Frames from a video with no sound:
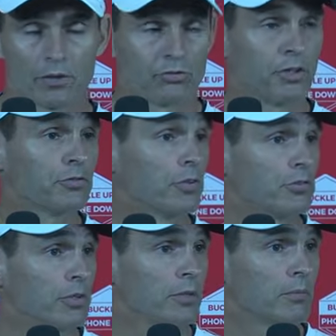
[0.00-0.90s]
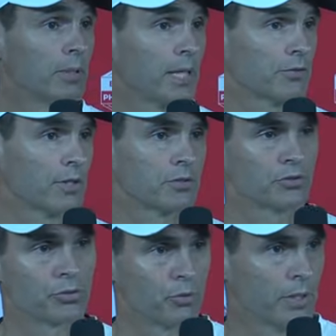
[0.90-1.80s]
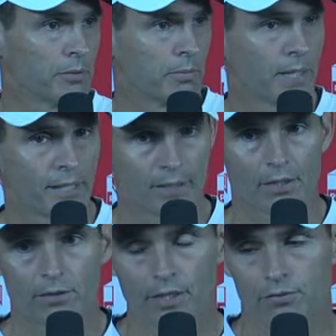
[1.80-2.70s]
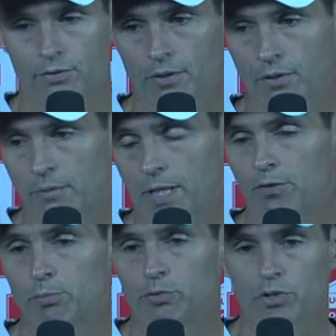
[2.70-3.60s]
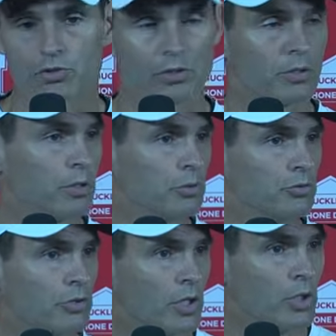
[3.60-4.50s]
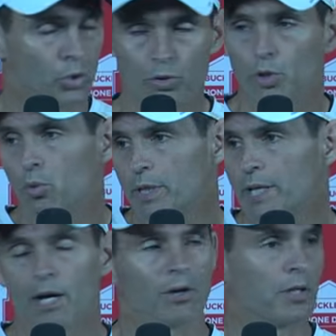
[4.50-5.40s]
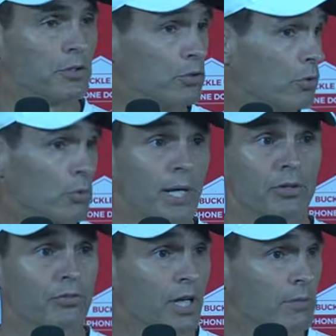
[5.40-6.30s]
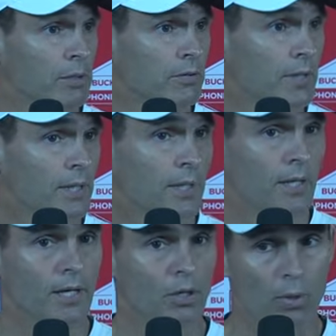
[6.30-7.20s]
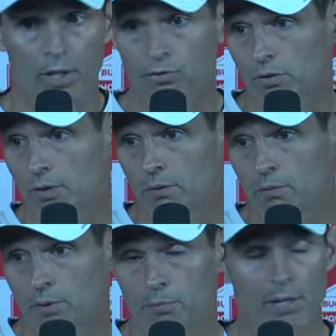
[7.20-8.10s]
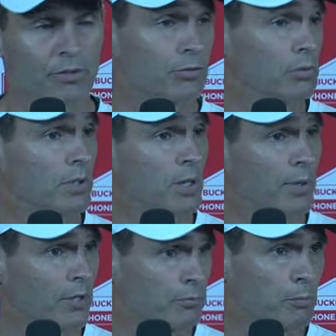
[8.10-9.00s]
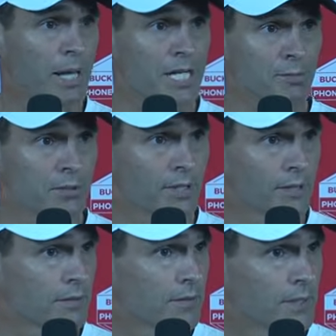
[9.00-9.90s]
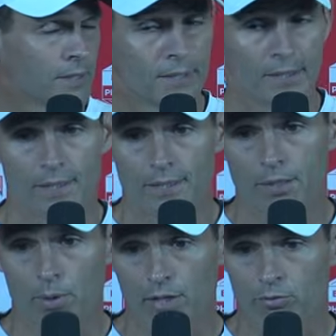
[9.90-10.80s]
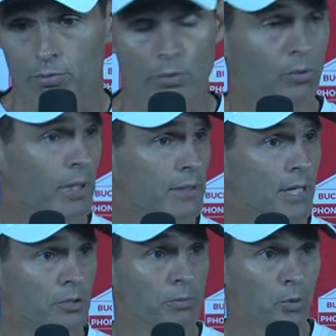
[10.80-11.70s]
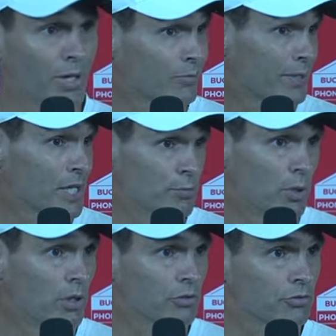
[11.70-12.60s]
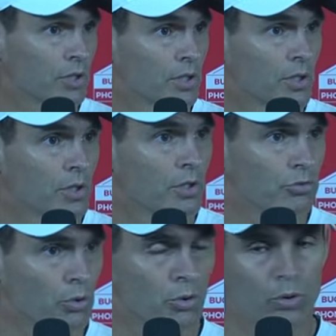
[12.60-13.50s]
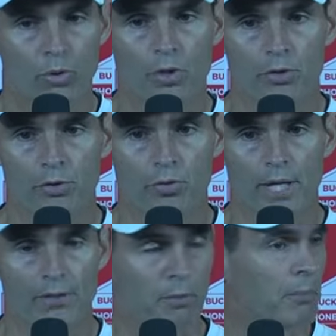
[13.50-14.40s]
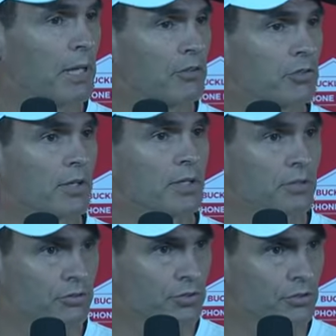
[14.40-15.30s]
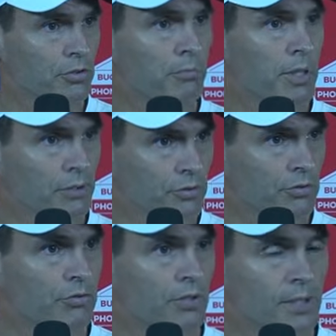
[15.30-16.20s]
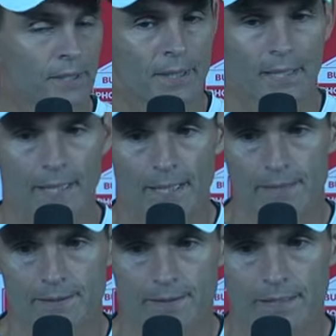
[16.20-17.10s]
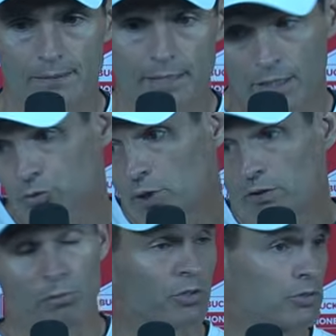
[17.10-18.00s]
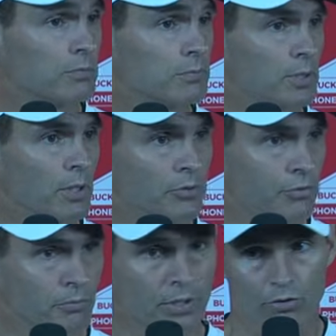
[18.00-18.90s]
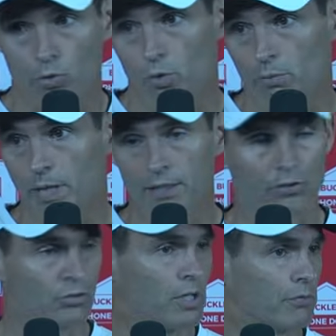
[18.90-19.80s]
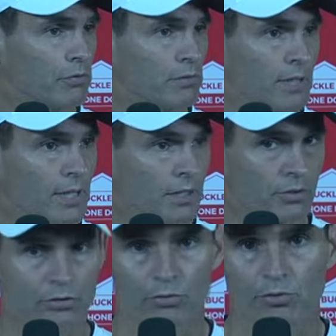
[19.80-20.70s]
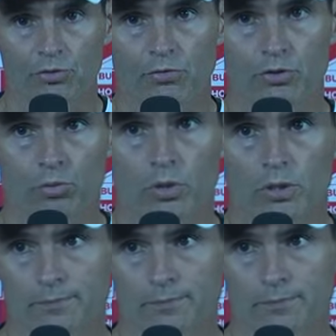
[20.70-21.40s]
Consistency, and that's not just a running back. That's every position. You know, who can we count on to do the right assignment? We ask our running backs to do a lot. We ask them to pass protect. We ask them to run down the middle. We ask them to catch balls. So who can do that the best on a consistent basis? And that's really every position. You know, that's the quarterback. That's the offensive line. That's the receiver as well.